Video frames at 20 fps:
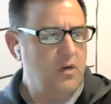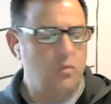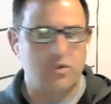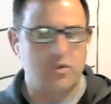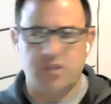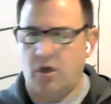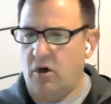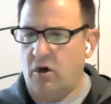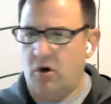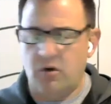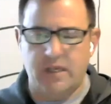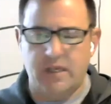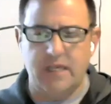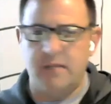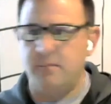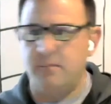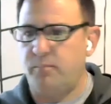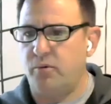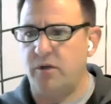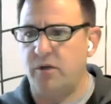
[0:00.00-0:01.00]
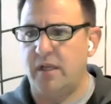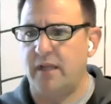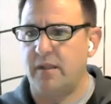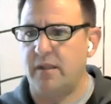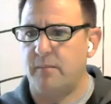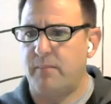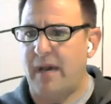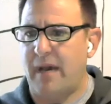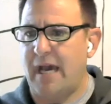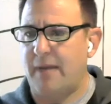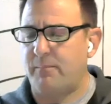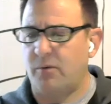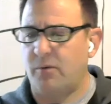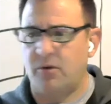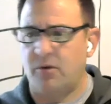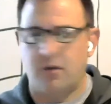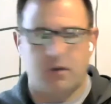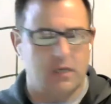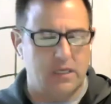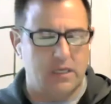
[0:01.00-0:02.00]
was all getting put on the back
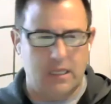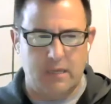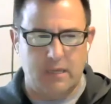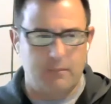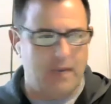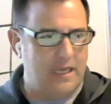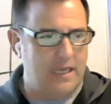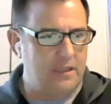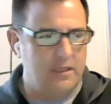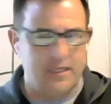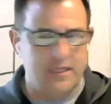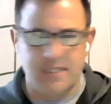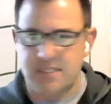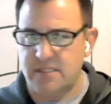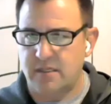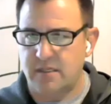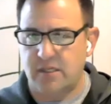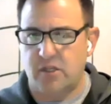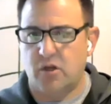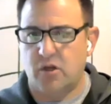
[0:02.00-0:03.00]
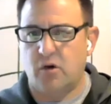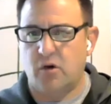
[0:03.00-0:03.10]
burner. And my list,